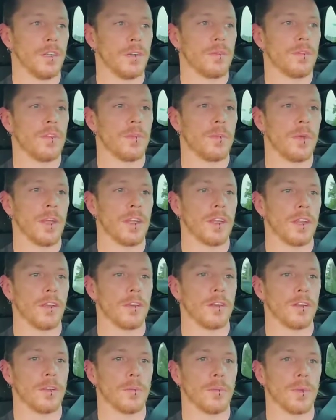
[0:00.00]
depending
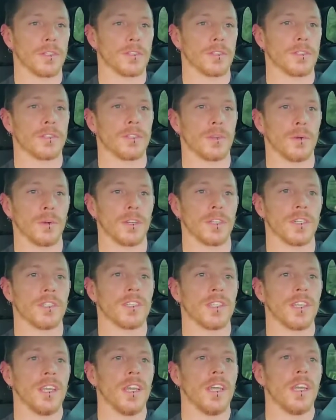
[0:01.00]
on your muscle
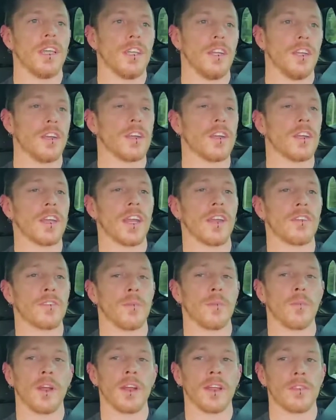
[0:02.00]
soreness. You're going to have to
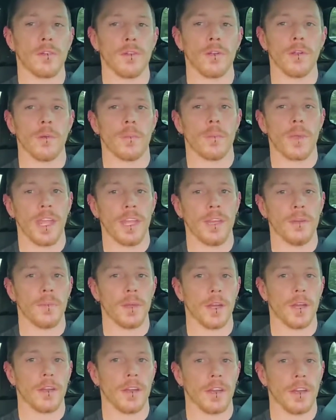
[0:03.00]
break through a pain
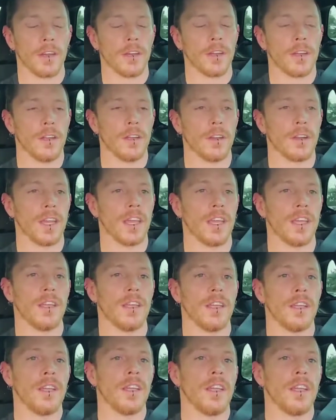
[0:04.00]
barrier, okay?